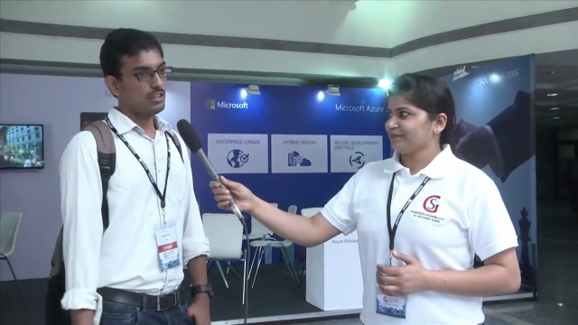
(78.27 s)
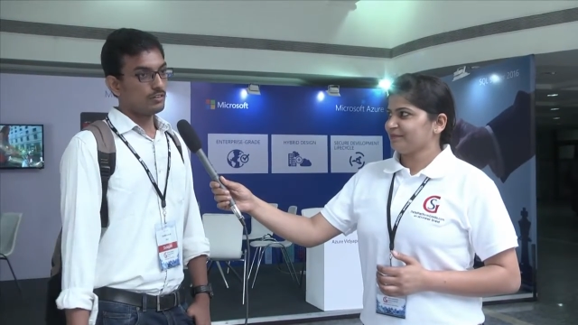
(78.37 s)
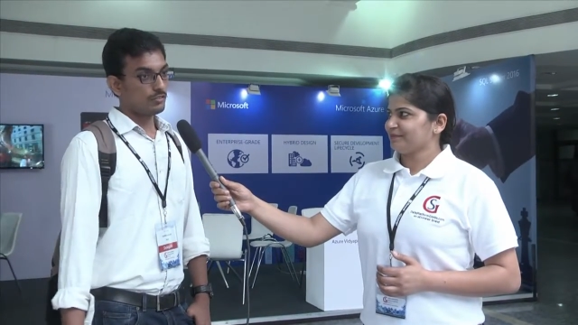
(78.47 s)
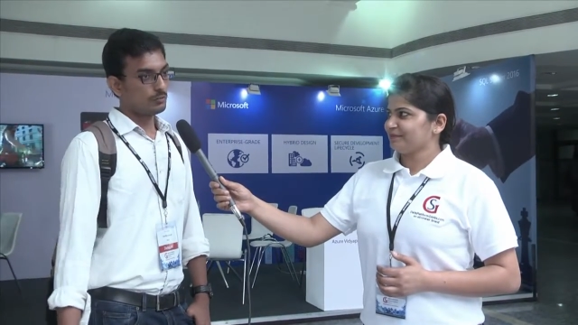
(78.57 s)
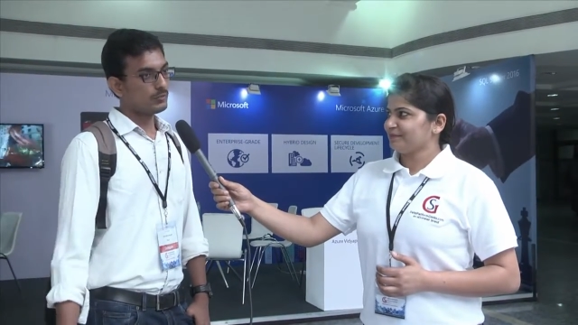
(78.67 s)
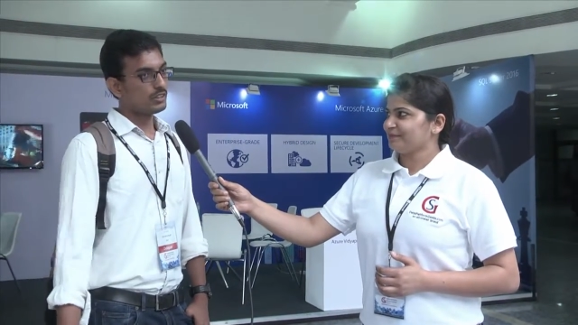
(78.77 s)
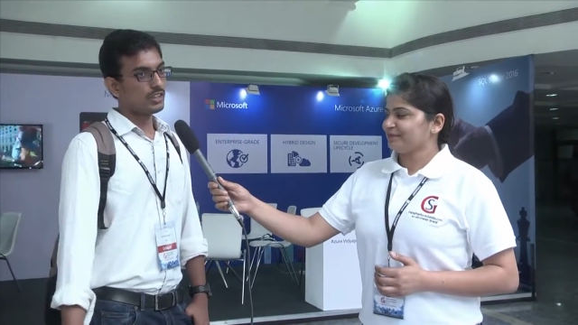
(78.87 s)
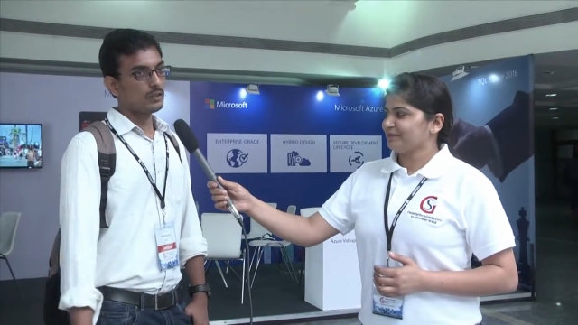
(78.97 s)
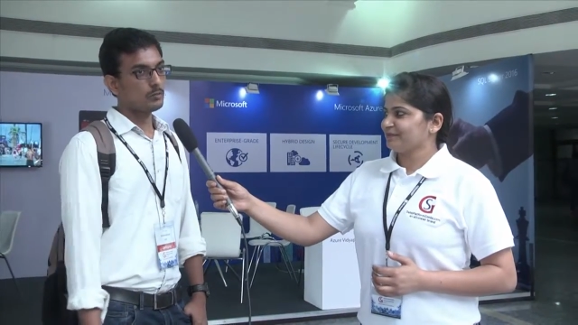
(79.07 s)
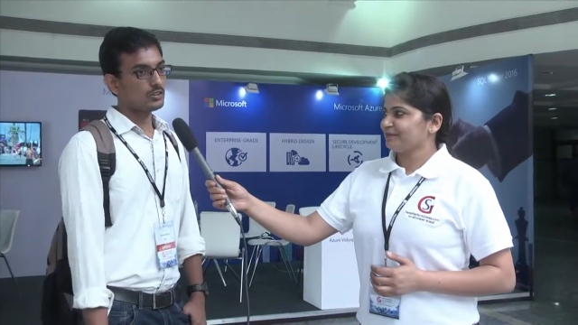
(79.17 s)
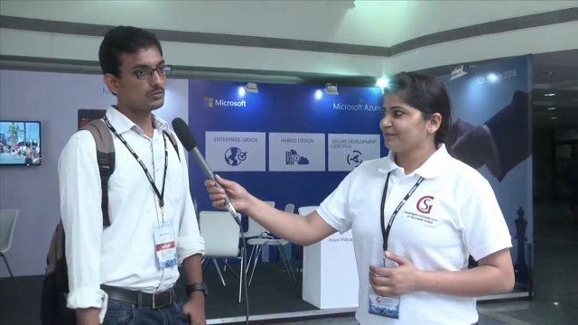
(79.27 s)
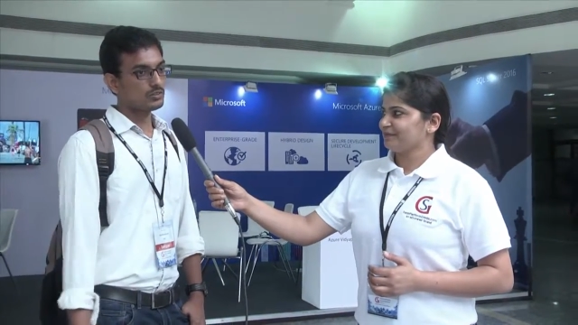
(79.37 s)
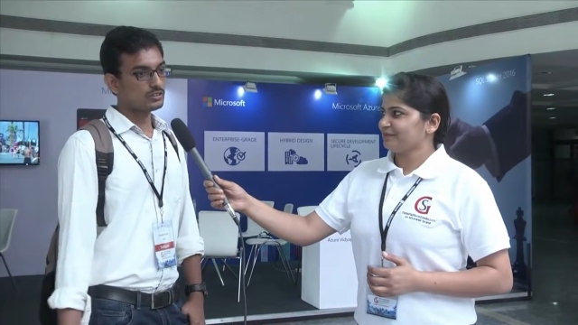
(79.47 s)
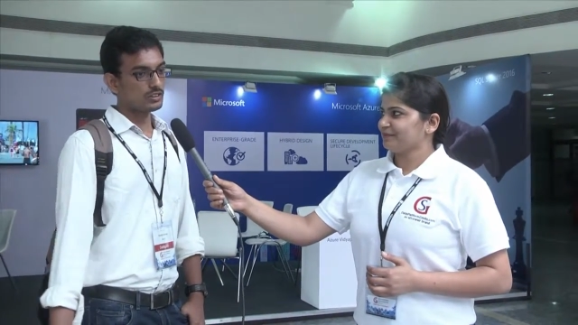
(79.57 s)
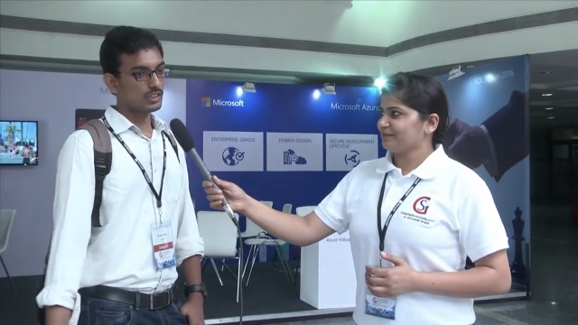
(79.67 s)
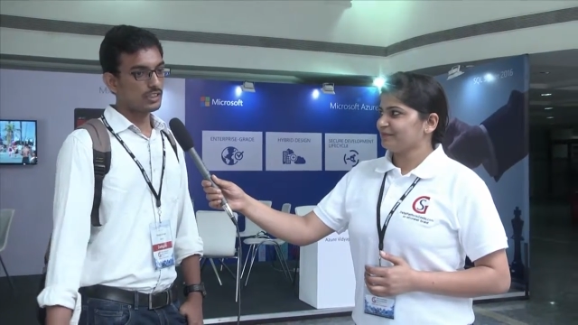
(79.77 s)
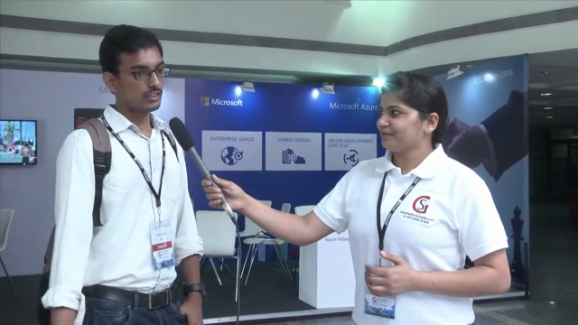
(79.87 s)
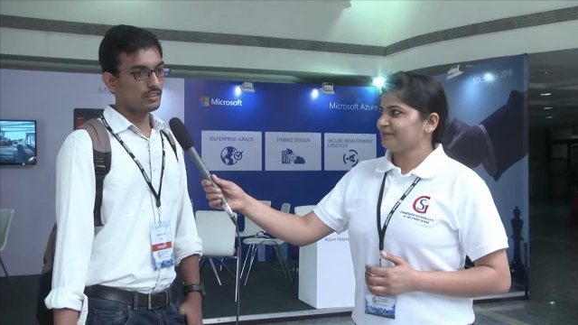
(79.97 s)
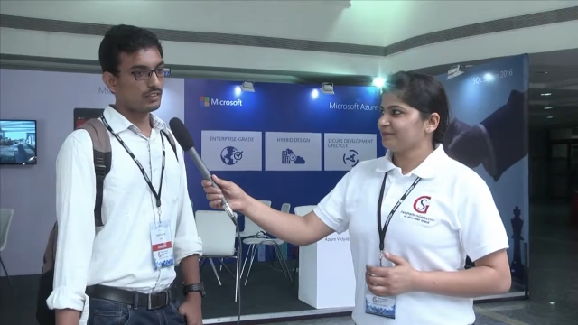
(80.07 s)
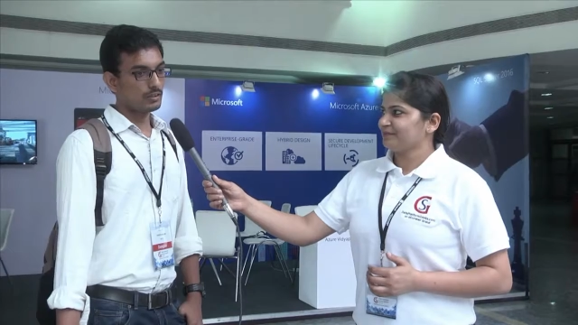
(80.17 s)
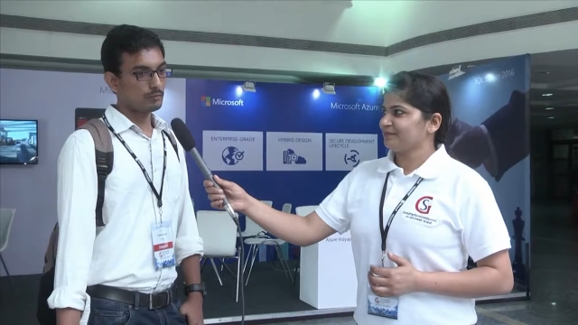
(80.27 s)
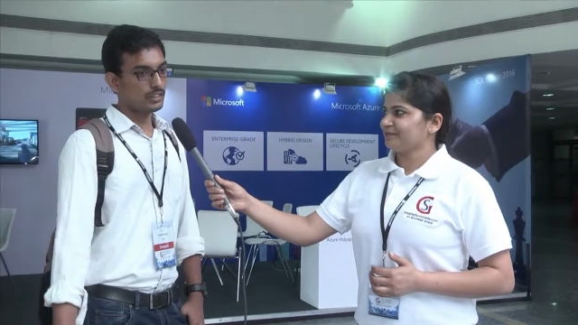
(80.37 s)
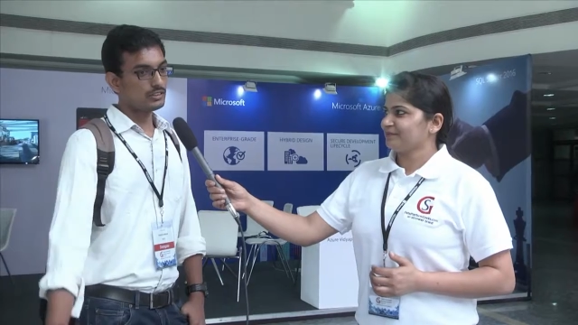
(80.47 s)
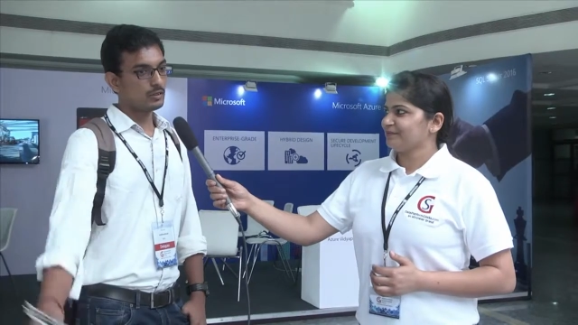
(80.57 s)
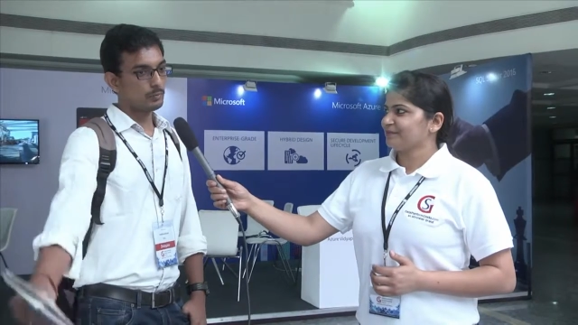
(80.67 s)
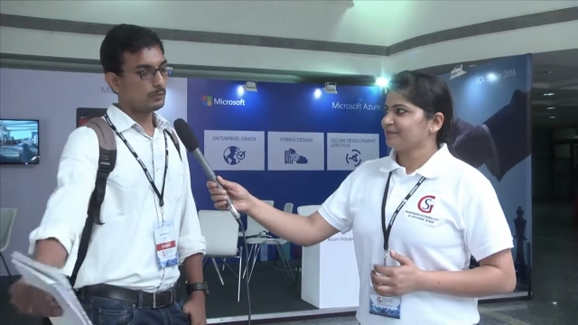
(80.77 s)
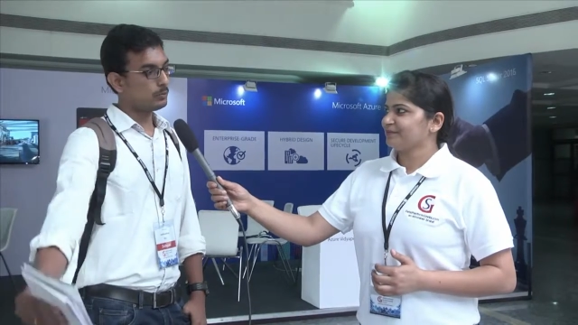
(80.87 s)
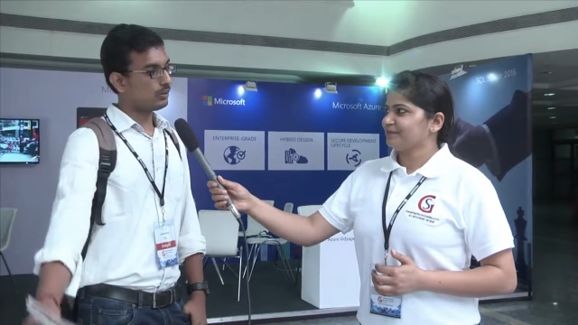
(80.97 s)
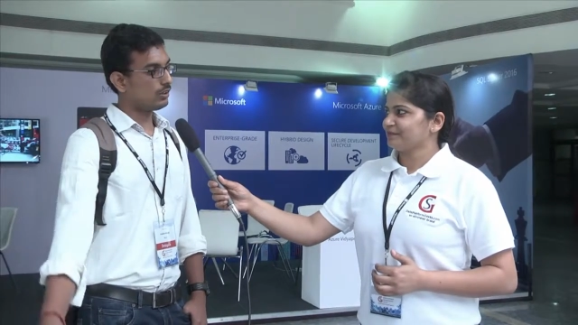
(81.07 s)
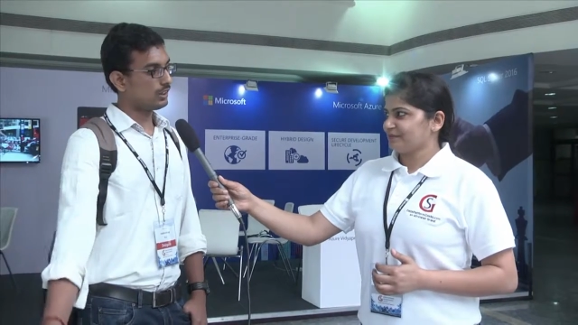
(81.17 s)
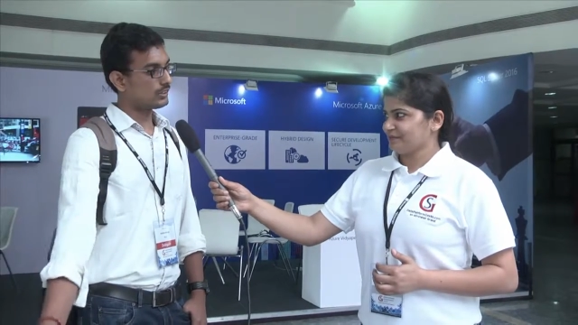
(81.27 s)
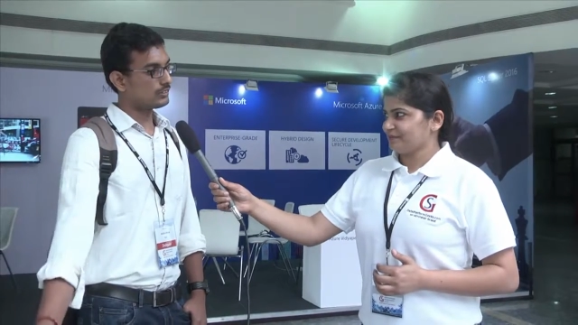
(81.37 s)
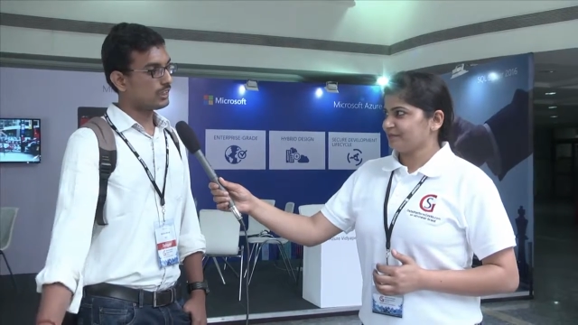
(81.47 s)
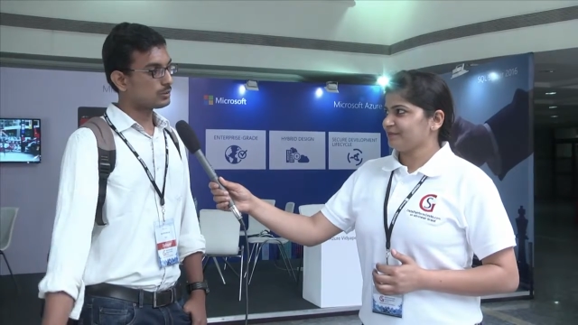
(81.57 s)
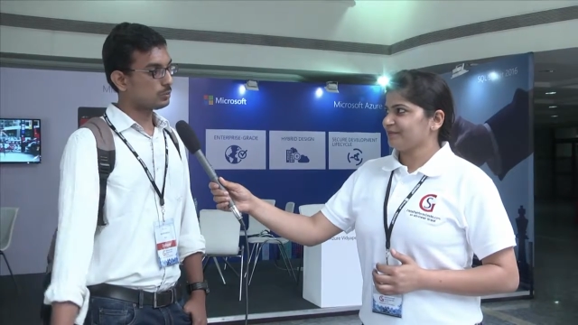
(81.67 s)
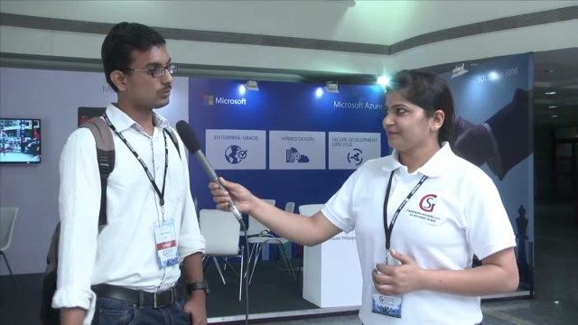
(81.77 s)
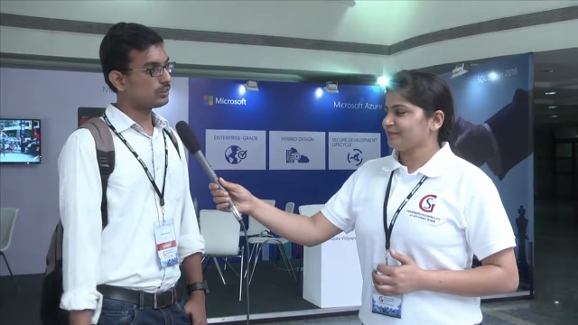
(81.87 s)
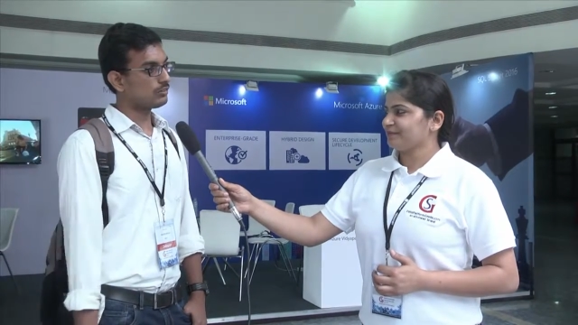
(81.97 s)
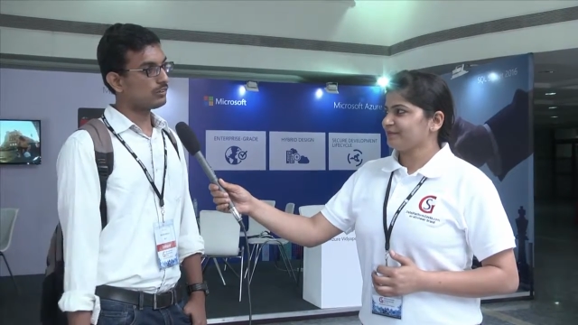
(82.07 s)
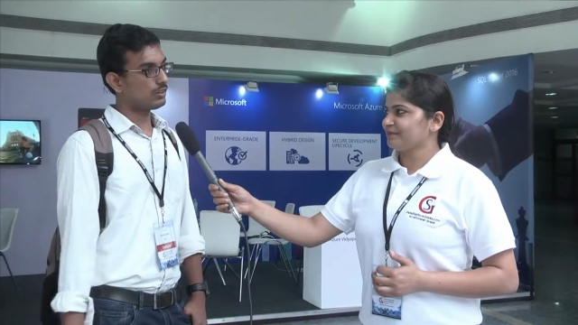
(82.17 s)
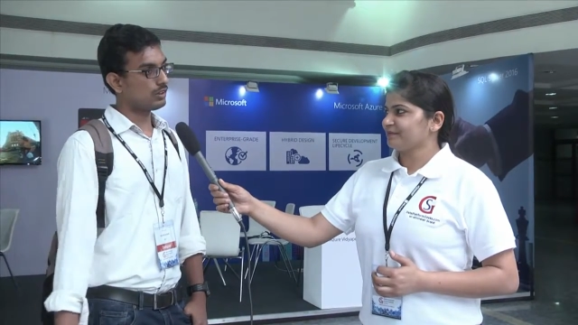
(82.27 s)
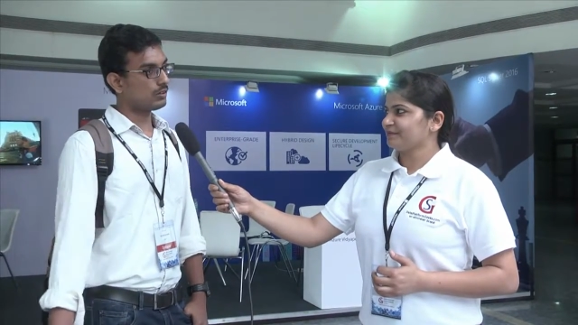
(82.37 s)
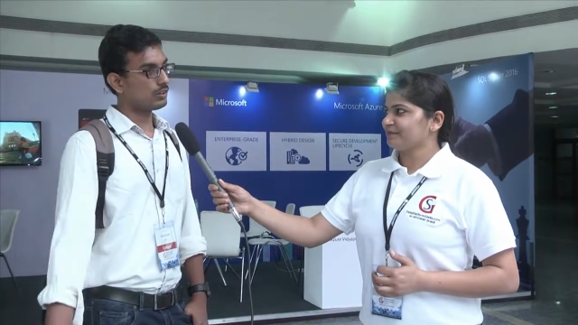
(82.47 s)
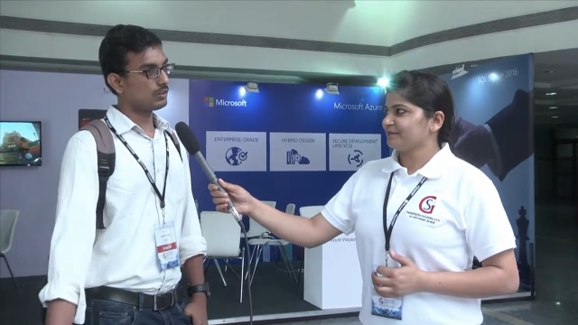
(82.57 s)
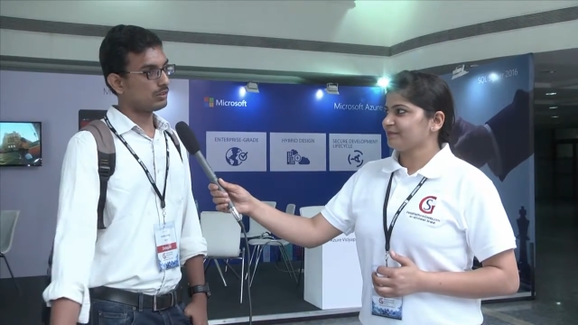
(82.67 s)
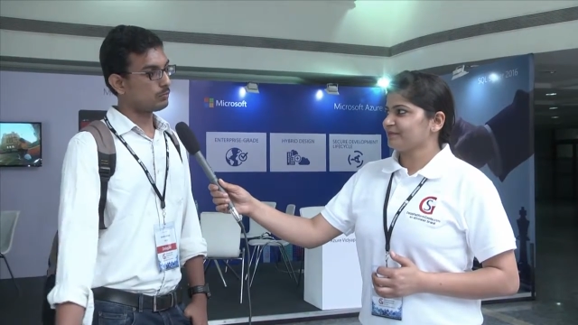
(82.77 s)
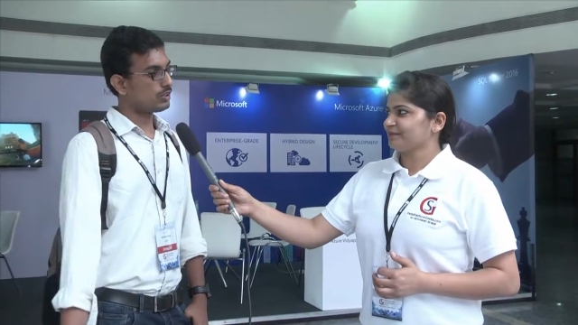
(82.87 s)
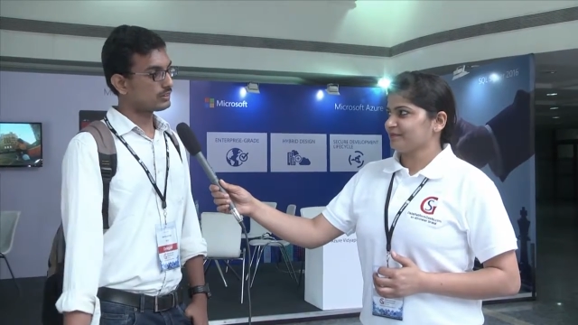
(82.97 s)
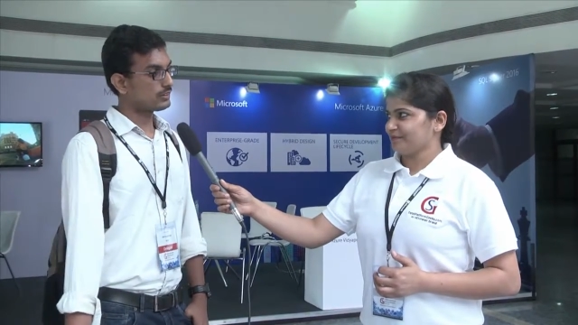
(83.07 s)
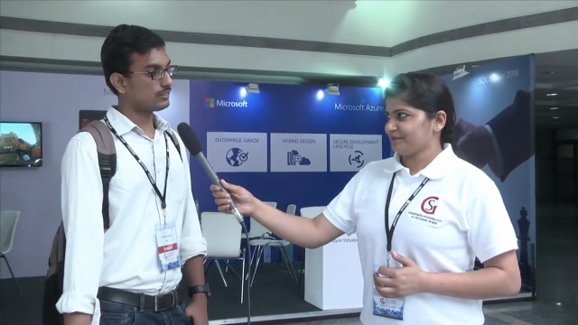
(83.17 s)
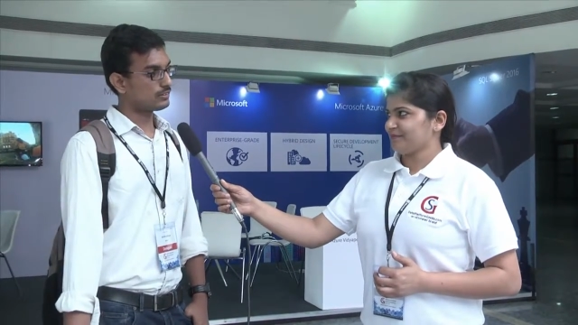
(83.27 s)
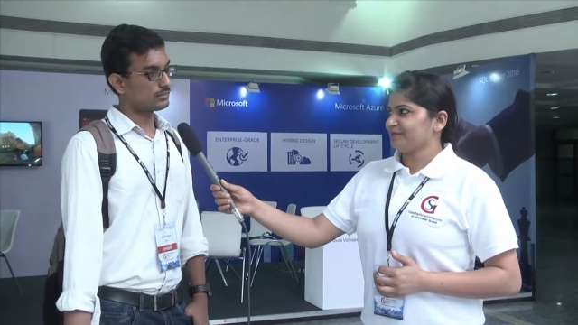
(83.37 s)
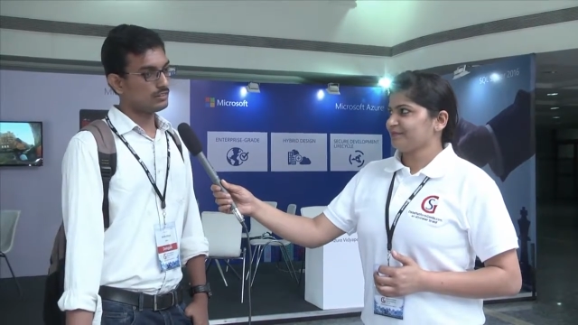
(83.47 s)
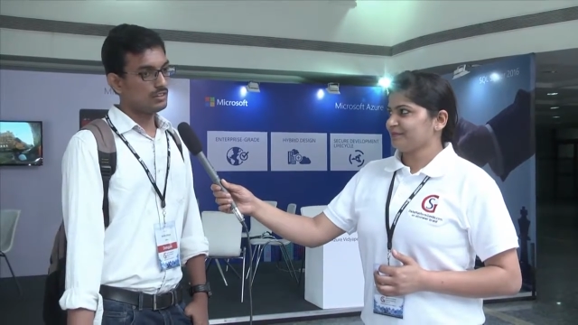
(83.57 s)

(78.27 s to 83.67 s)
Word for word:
Speaker 1: From the time onwards, I can meet the people, industry experts, even masters.